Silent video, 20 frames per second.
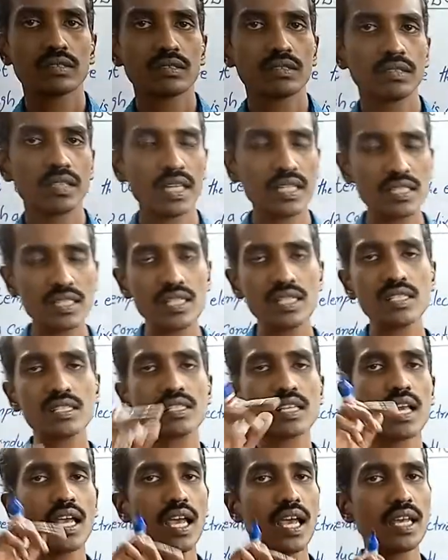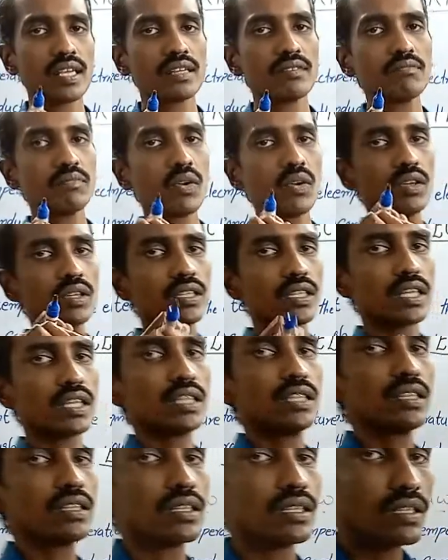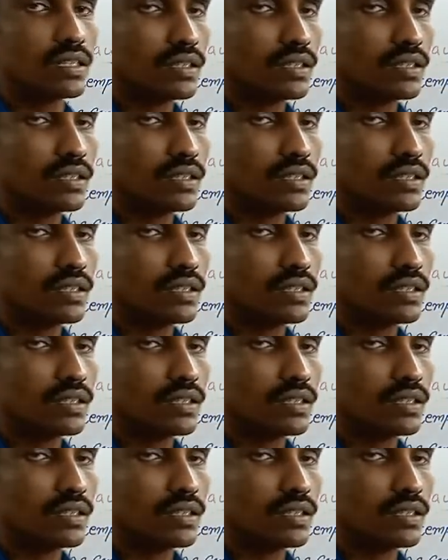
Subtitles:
Next is an important